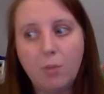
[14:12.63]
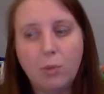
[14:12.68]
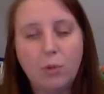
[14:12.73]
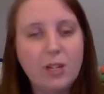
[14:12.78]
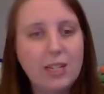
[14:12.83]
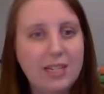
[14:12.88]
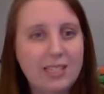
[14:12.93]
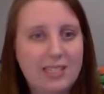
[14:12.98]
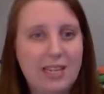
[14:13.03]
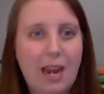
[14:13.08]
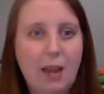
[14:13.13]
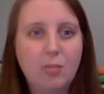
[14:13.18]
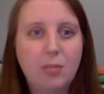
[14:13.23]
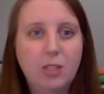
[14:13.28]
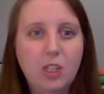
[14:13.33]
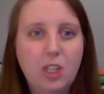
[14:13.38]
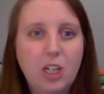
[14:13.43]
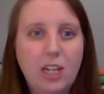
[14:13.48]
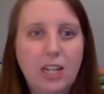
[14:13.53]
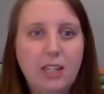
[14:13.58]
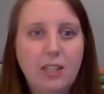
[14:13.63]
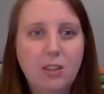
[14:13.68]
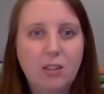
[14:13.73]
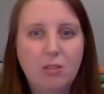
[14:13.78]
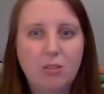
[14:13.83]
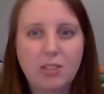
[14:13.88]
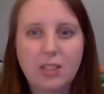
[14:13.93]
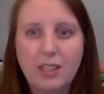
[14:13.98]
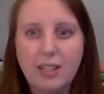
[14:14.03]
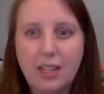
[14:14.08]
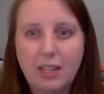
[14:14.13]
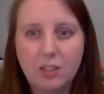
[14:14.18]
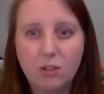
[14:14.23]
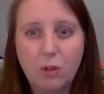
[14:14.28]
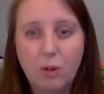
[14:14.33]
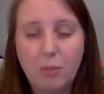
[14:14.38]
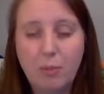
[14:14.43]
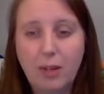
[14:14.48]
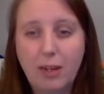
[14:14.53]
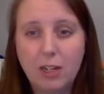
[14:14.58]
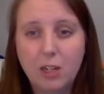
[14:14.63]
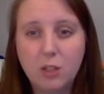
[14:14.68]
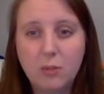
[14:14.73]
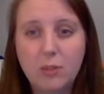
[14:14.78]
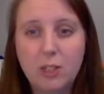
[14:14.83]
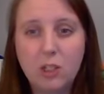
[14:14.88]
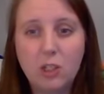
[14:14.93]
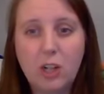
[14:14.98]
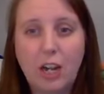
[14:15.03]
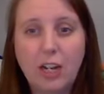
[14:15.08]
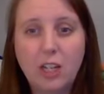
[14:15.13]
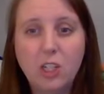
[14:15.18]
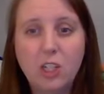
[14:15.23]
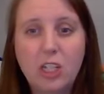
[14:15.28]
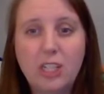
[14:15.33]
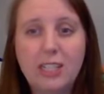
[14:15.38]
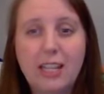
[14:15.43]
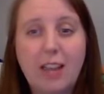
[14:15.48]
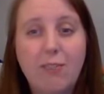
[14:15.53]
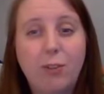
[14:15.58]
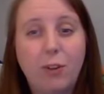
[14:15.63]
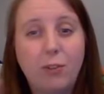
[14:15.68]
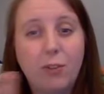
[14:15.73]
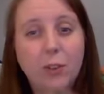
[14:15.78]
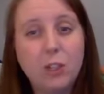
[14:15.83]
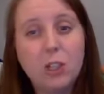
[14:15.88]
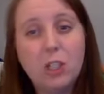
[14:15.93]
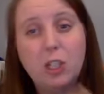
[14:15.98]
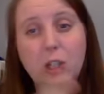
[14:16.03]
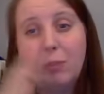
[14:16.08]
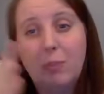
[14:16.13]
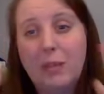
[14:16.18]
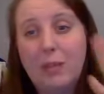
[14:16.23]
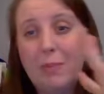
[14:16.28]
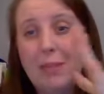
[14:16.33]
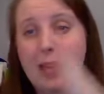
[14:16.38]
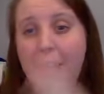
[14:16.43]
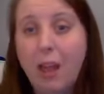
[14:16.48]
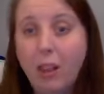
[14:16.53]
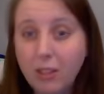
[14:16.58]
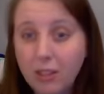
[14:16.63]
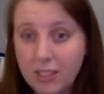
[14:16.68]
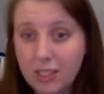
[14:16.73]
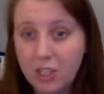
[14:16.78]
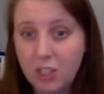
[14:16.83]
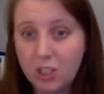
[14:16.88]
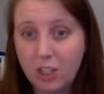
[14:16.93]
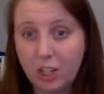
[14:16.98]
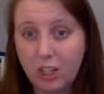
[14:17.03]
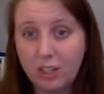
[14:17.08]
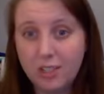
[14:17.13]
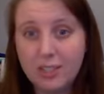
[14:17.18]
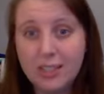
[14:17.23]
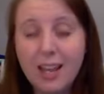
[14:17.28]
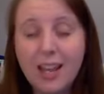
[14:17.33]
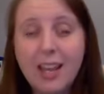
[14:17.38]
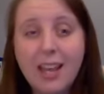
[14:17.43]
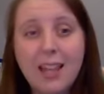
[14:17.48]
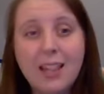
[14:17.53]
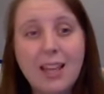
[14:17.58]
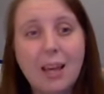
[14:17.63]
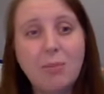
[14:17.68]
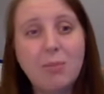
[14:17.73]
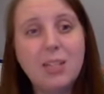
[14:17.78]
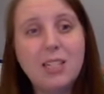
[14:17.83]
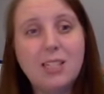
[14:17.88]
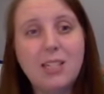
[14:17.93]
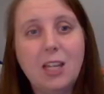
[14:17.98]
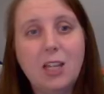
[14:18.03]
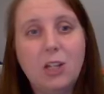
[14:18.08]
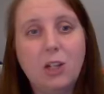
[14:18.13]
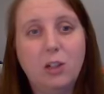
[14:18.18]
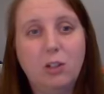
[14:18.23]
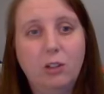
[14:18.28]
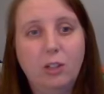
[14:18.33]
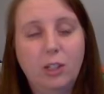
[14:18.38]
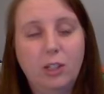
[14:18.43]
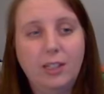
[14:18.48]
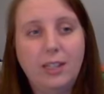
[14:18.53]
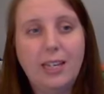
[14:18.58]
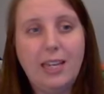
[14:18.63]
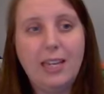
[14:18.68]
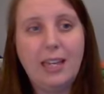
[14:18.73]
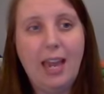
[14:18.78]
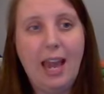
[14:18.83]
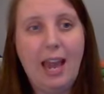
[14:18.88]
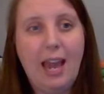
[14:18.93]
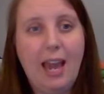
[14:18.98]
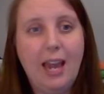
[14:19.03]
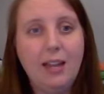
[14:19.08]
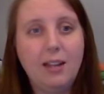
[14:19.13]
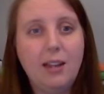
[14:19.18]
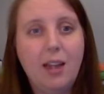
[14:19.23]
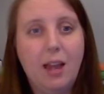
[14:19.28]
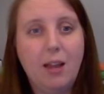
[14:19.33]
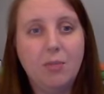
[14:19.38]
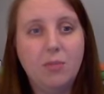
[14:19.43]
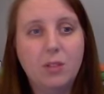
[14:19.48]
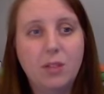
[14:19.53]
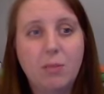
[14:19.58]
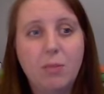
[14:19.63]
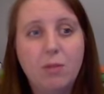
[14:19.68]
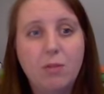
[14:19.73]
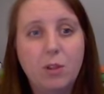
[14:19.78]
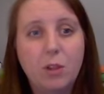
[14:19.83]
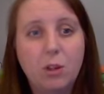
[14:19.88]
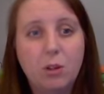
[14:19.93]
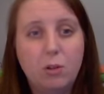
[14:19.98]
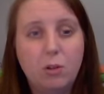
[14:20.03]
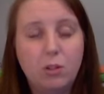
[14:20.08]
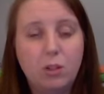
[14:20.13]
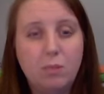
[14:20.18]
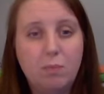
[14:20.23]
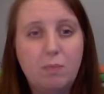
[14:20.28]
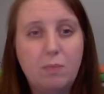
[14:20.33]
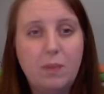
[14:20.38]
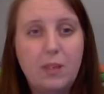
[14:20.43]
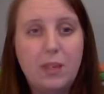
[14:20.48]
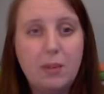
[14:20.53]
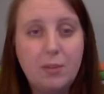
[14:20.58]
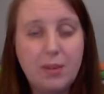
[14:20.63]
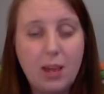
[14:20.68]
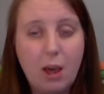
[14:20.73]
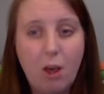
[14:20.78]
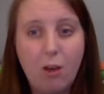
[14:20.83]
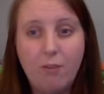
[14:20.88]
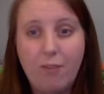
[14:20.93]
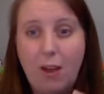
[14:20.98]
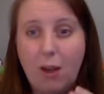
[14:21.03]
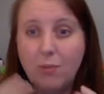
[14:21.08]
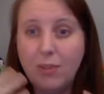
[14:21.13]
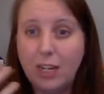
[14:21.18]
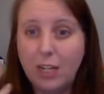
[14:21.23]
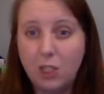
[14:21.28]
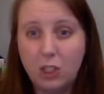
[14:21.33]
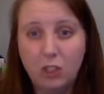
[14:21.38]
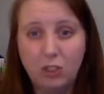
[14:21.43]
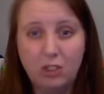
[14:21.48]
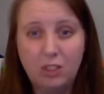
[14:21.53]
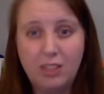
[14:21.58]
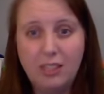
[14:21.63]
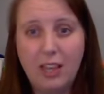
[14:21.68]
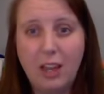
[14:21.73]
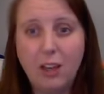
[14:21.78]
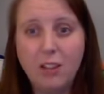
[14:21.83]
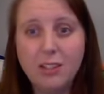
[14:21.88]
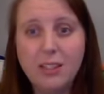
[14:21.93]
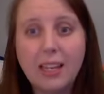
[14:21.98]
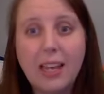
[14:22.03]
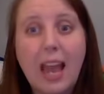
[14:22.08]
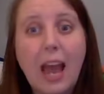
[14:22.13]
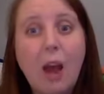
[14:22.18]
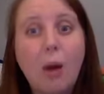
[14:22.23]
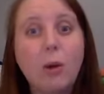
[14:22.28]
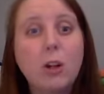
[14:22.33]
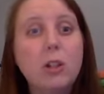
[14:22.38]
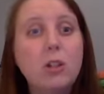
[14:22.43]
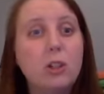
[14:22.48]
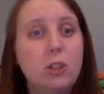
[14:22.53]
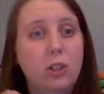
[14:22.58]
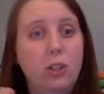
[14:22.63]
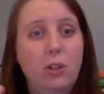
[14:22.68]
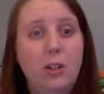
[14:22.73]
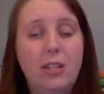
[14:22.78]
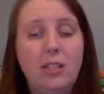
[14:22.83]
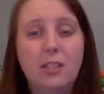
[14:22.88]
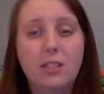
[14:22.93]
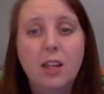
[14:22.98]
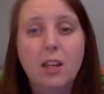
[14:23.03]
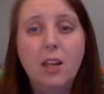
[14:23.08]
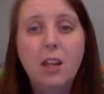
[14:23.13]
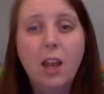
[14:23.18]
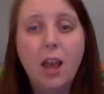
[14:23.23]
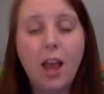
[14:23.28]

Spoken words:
reestablishing those classroom management strategies. And for first year PBL teachers, that means that you're looking at some of those PBL foundational skills, like how are your students